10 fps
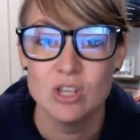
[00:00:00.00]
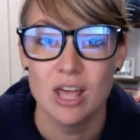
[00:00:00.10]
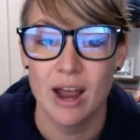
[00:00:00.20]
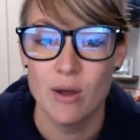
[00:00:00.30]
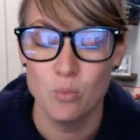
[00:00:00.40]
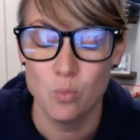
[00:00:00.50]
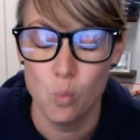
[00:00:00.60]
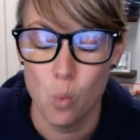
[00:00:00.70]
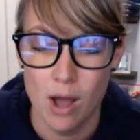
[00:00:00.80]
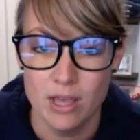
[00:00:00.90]
And I
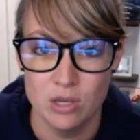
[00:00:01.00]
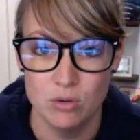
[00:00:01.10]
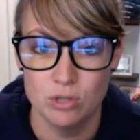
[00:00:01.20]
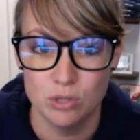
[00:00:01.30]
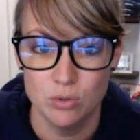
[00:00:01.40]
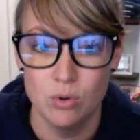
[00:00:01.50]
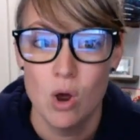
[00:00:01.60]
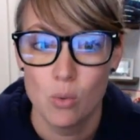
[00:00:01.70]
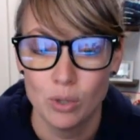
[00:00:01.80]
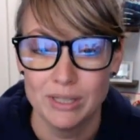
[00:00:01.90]
want you to
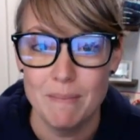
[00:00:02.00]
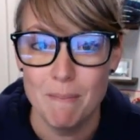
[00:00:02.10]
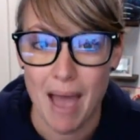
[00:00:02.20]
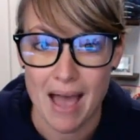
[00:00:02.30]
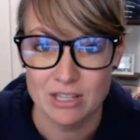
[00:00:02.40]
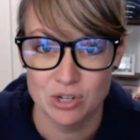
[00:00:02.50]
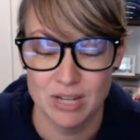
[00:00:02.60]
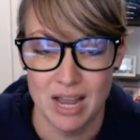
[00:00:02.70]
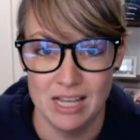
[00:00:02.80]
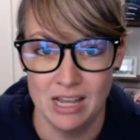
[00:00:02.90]
really master
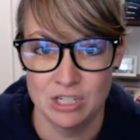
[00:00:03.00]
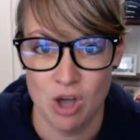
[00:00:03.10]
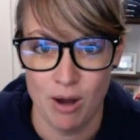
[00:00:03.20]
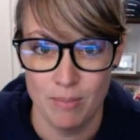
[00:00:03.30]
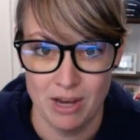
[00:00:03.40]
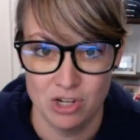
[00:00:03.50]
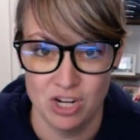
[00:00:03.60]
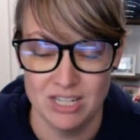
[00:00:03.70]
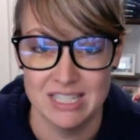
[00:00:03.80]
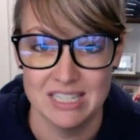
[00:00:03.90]
getting into
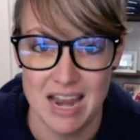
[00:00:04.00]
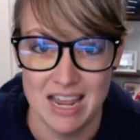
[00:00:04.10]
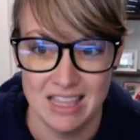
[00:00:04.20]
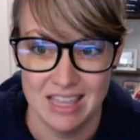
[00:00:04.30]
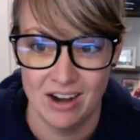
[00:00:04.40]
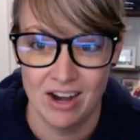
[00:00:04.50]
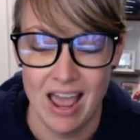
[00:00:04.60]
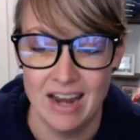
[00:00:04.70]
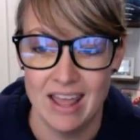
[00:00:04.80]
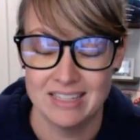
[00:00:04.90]
automation and staying there.
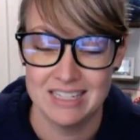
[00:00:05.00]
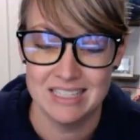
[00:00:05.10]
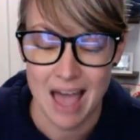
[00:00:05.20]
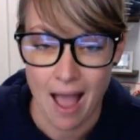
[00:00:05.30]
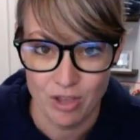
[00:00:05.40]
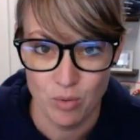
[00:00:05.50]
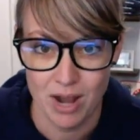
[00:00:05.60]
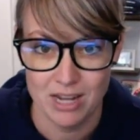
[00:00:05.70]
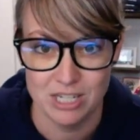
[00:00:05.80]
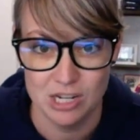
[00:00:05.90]
And that's exactly what
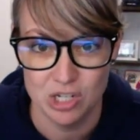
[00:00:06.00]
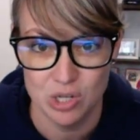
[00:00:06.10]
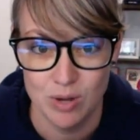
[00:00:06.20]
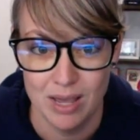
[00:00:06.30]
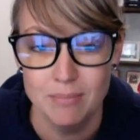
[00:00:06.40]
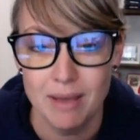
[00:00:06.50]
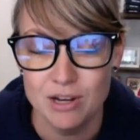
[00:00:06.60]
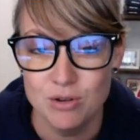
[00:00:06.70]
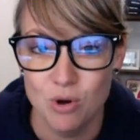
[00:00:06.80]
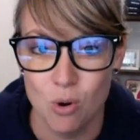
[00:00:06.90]
I teach you in my
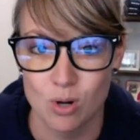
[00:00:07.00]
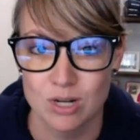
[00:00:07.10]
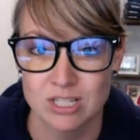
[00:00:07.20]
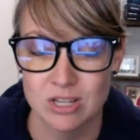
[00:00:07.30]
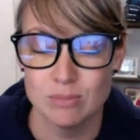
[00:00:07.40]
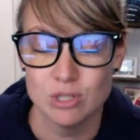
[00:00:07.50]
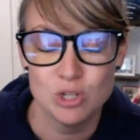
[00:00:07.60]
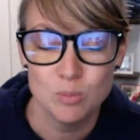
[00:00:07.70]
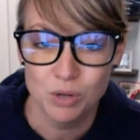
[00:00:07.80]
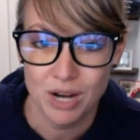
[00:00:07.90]
new course. I'm
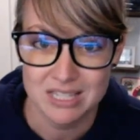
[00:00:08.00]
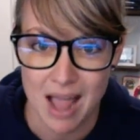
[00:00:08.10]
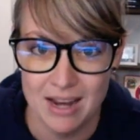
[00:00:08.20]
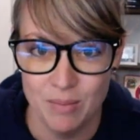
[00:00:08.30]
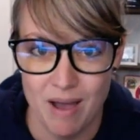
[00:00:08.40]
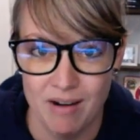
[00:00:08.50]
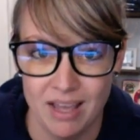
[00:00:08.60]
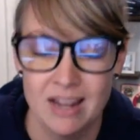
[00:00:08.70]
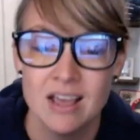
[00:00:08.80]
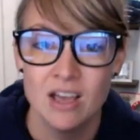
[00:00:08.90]
super excited about
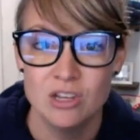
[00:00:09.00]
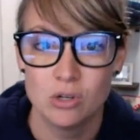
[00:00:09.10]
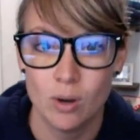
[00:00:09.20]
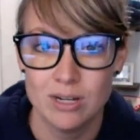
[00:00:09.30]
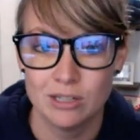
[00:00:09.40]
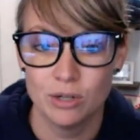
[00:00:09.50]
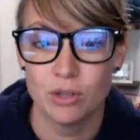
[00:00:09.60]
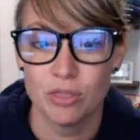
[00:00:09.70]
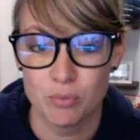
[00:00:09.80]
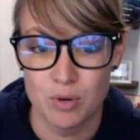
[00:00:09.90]
it. You're going to
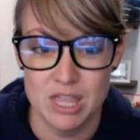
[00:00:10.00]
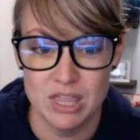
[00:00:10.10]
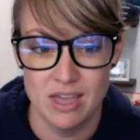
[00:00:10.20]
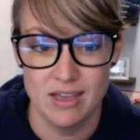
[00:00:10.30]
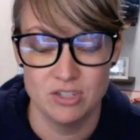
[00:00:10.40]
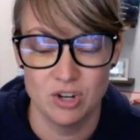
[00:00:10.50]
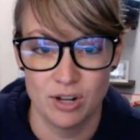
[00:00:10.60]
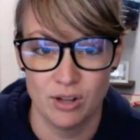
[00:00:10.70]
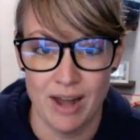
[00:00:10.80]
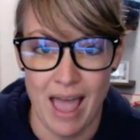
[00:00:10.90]
learn 3 things. You're going
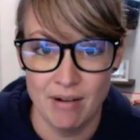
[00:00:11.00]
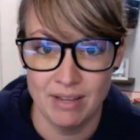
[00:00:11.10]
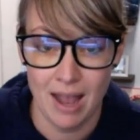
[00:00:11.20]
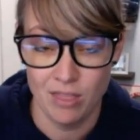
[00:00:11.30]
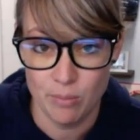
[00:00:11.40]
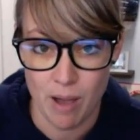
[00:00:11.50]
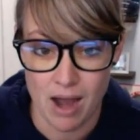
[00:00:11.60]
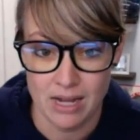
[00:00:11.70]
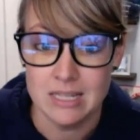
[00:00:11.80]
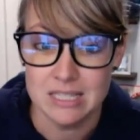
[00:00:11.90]
to learn how to get in the
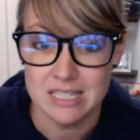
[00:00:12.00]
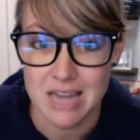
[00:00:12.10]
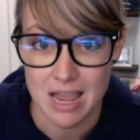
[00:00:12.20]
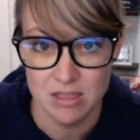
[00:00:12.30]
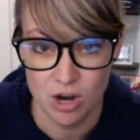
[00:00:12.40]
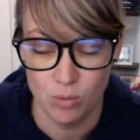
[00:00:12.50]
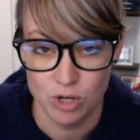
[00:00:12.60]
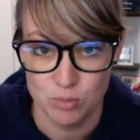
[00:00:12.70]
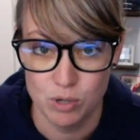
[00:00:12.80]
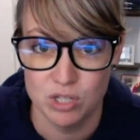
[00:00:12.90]
body and stay there,
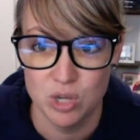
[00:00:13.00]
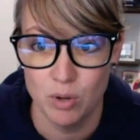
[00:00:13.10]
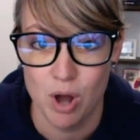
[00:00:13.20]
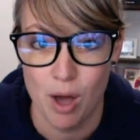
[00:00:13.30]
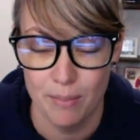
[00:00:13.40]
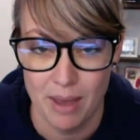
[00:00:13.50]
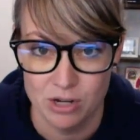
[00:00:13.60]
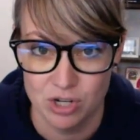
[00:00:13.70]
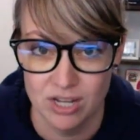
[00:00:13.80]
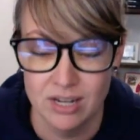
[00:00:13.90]
which puts you in
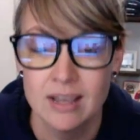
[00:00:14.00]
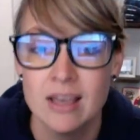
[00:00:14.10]
automation.